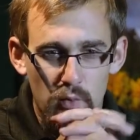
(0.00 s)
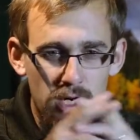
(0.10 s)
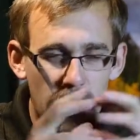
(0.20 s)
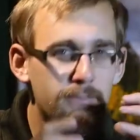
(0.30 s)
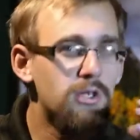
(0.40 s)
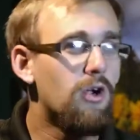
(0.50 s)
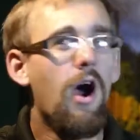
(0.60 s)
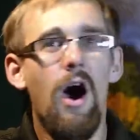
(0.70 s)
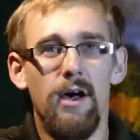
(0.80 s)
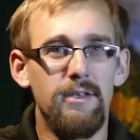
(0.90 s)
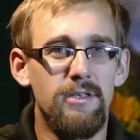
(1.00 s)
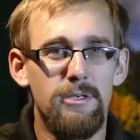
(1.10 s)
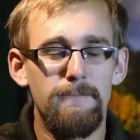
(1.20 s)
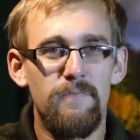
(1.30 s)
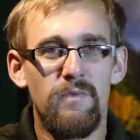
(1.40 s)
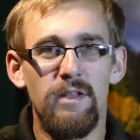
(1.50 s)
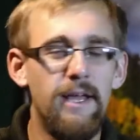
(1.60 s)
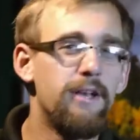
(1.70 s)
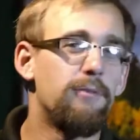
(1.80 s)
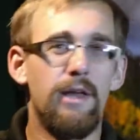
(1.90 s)
we'll come to cause
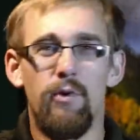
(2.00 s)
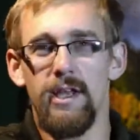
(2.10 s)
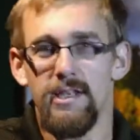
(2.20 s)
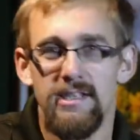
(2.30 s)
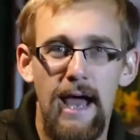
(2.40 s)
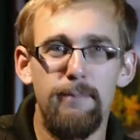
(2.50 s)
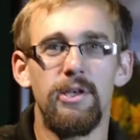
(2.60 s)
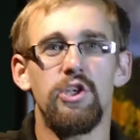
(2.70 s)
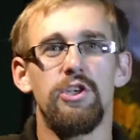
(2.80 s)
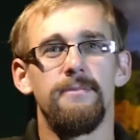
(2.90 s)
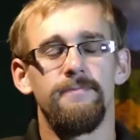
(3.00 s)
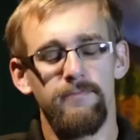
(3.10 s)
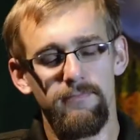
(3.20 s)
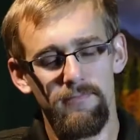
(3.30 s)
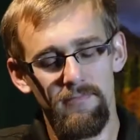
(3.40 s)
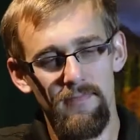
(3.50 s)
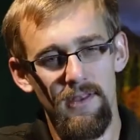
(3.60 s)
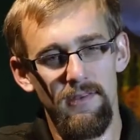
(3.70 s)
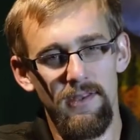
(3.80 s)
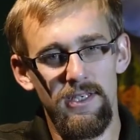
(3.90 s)
later, but I want to establish
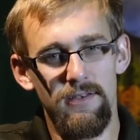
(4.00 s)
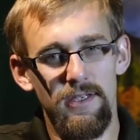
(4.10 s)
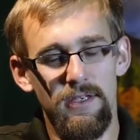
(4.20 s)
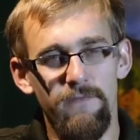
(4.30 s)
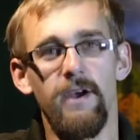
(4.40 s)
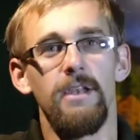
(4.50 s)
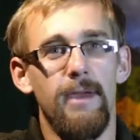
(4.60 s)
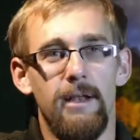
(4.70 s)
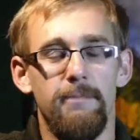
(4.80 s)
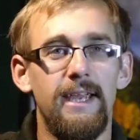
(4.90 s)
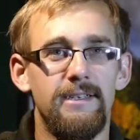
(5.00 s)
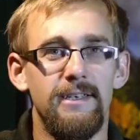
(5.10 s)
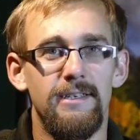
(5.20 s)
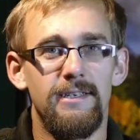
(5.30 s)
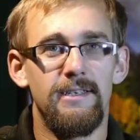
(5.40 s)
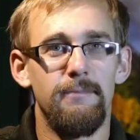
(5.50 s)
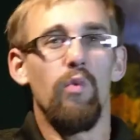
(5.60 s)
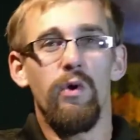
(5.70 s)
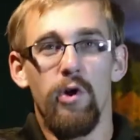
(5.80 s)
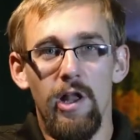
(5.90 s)
this fundamental basis.
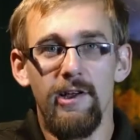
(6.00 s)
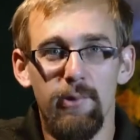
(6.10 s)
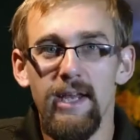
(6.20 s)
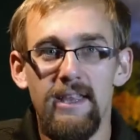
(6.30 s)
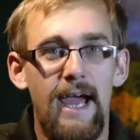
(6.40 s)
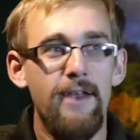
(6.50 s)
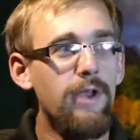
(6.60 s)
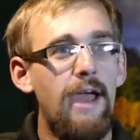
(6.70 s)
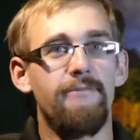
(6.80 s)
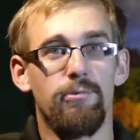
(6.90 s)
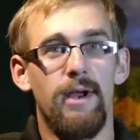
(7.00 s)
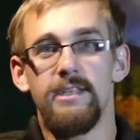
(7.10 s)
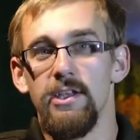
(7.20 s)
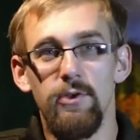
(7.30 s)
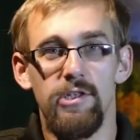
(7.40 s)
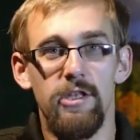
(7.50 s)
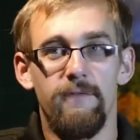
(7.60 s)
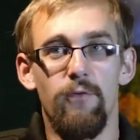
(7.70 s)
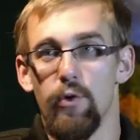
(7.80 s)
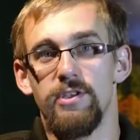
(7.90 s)
We would all agree that I don't have the right to use
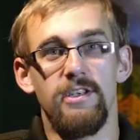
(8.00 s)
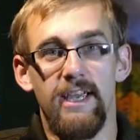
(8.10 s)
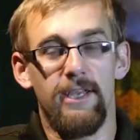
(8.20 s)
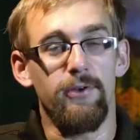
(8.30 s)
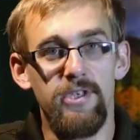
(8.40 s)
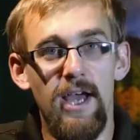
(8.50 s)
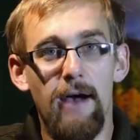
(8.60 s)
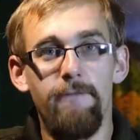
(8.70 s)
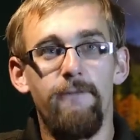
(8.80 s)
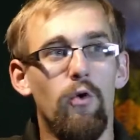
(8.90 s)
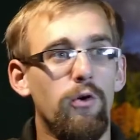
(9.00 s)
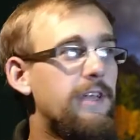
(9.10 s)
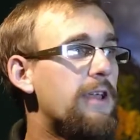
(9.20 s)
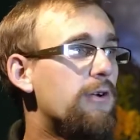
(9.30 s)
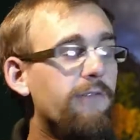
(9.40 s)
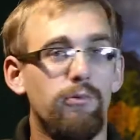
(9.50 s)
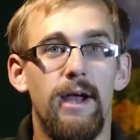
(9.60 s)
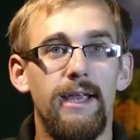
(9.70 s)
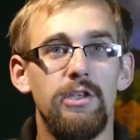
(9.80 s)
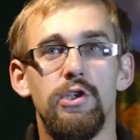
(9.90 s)
lethal force to take your stuff, or that I don't have a
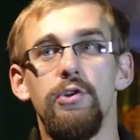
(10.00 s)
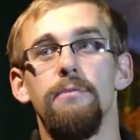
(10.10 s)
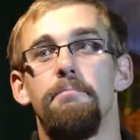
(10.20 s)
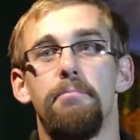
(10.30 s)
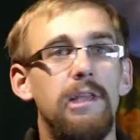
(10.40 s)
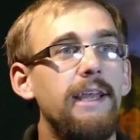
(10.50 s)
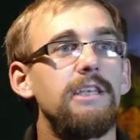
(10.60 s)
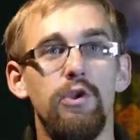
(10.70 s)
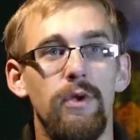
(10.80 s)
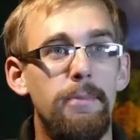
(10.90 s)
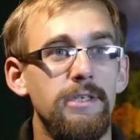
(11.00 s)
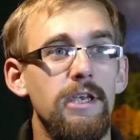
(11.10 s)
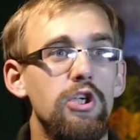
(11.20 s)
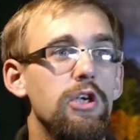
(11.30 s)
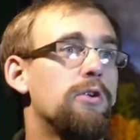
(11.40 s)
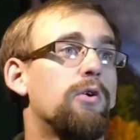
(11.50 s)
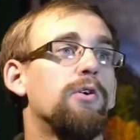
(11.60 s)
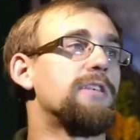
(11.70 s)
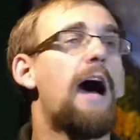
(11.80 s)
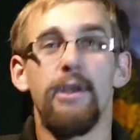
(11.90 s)
right to place you in a position
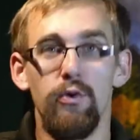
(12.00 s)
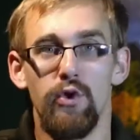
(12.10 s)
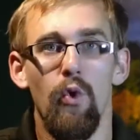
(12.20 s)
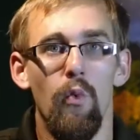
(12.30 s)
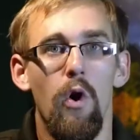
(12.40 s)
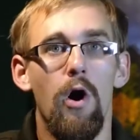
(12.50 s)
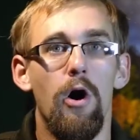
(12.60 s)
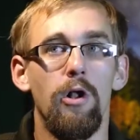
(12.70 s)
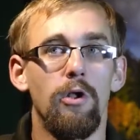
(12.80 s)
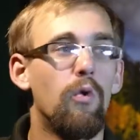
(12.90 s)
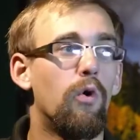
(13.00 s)
or tie you to a wall